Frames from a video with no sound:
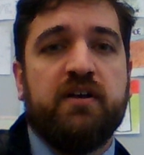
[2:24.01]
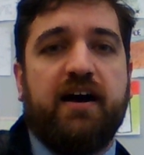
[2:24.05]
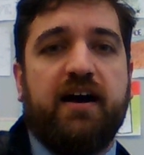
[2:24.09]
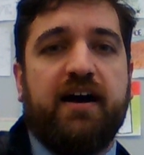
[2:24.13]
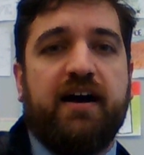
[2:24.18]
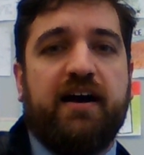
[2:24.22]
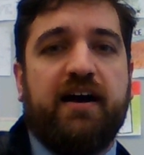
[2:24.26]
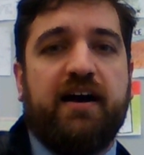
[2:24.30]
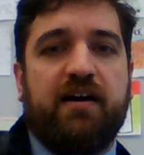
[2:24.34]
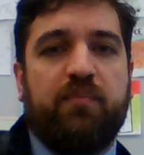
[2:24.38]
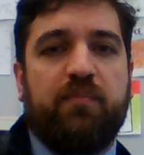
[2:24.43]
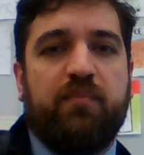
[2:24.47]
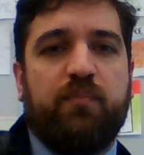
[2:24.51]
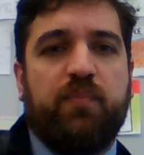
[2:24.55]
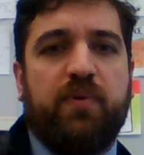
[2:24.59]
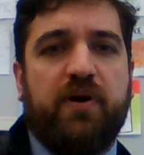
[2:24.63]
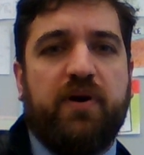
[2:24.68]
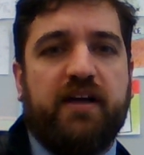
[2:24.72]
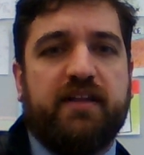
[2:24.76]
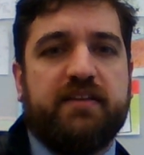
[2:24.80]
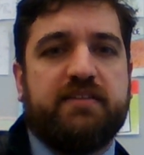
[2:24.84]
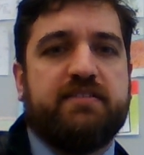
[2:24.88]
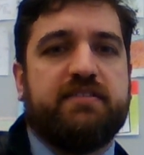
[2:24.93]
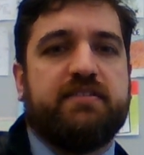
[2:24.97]

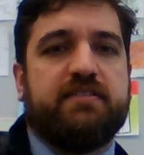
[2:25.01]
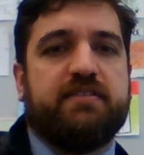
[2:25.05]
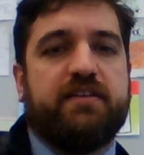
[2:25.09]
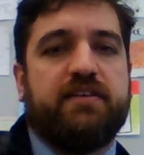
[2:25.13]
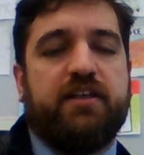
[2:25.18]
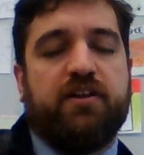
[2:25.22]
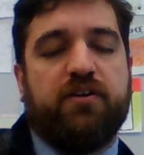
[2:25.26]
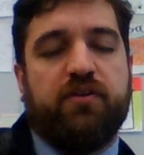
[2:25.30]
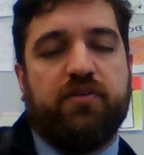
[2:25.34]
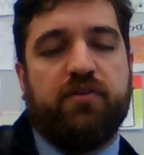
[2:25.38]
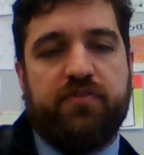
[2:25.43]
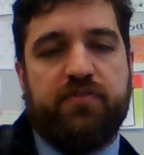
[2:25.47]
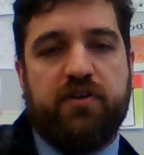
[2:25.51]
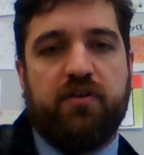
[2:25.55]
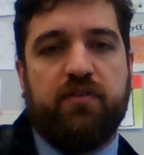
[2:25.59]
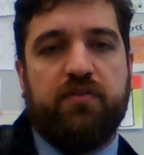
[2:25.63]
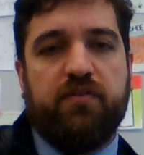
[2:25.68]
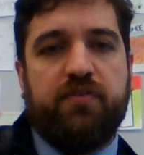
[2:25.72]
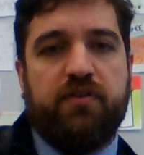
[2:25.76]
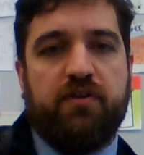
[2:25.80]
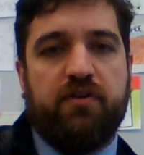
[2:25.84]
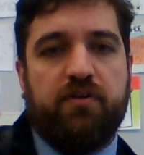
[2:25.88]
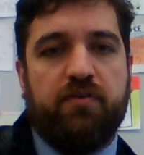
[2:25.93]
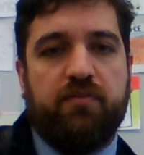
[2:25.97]
But
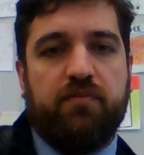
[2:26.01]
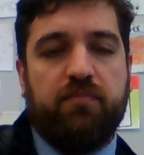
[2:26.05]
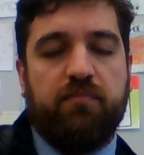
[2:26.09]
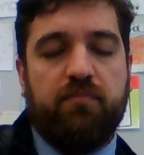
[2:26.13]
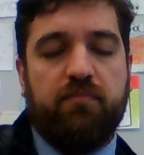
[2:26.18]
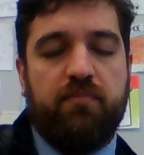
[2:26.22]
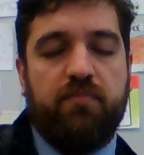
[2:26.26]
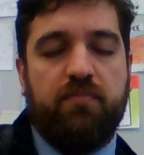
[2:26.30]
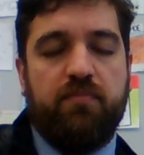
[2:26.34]
the